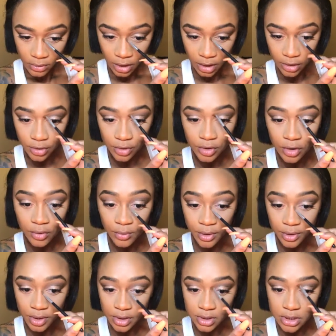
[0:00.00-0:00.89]
And you don't
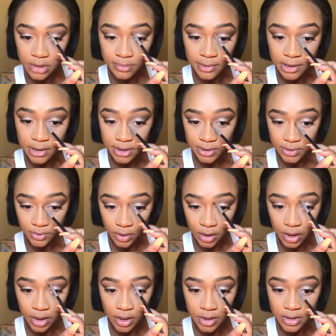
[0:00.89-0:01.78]
want this to be too
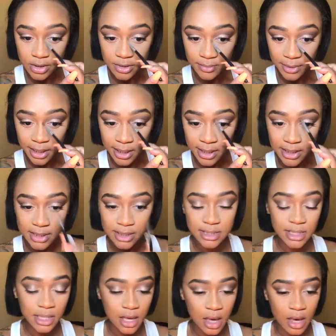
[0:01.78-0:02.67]
harsh
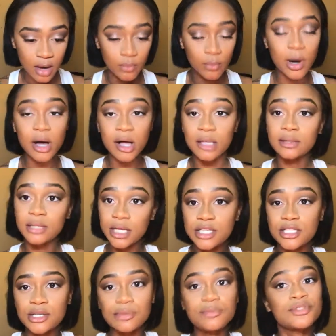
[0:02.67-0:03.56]
because, well,
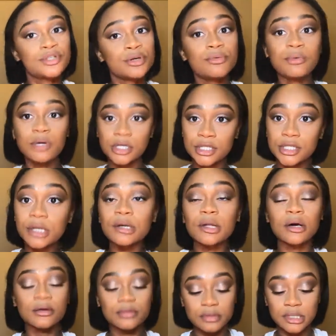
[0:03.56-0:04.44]
unless you do want your
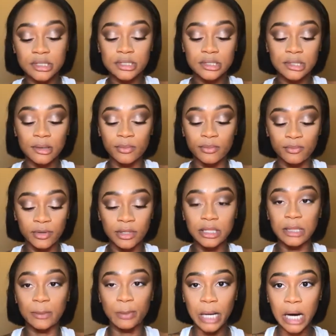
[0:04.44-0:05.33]
nose to
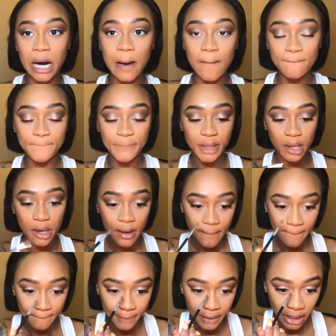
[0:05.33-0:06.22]
really pop,
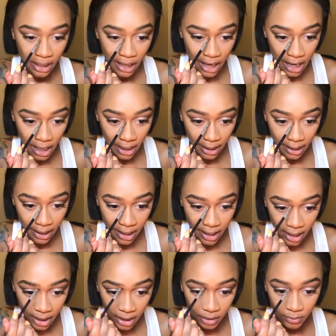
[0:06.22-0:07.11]
but I
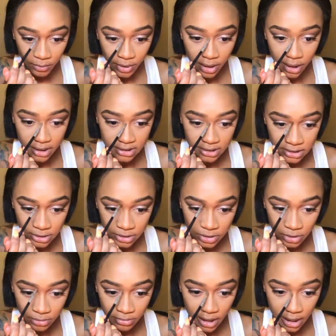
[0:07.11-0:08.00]
hate when I see
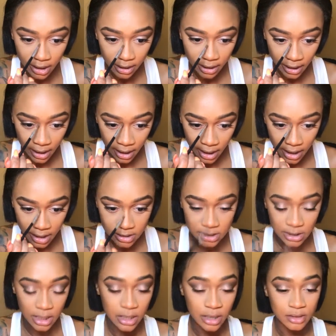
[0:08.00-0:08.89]
dramatic
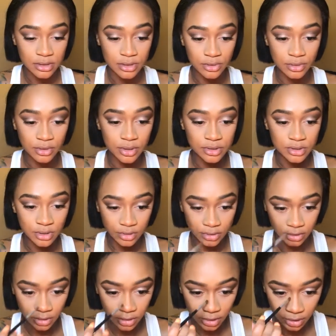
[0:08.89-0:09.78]
ass contours
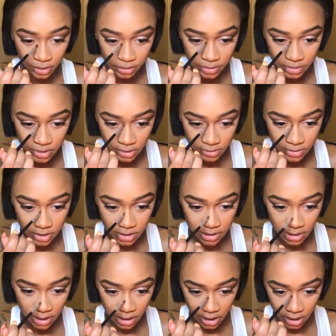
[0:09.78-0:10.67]
on the nose. I'm
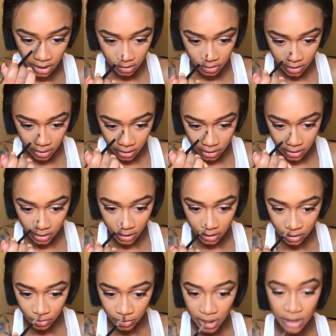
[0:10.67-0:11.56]
just like, look
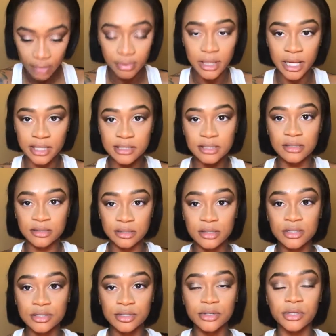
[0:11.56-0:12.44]
like you had plastic
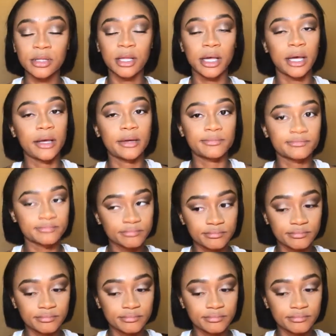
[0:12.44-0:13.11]
surgery. Like,